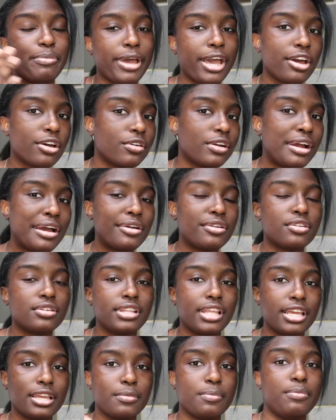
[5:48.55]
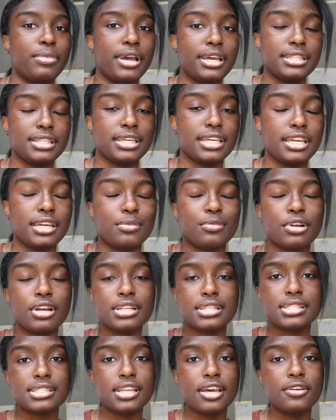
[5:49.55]
background or like by the
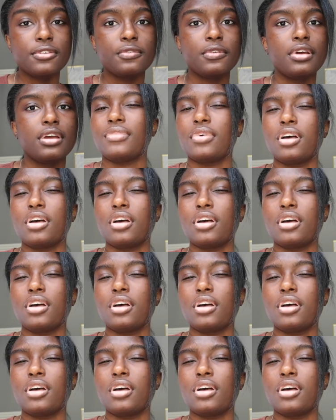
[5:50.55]
camera and stuff.